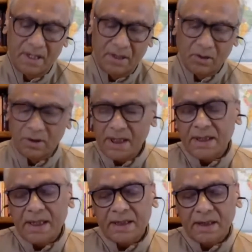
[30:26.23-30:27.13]
So
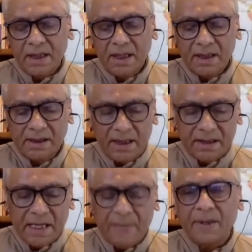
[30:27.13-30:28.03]
this is this
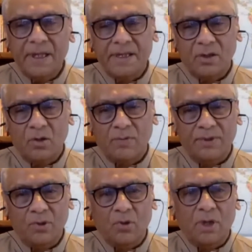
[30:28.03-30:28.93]
definition of
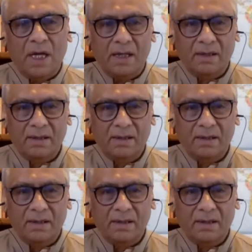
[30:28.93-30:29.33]
yoga.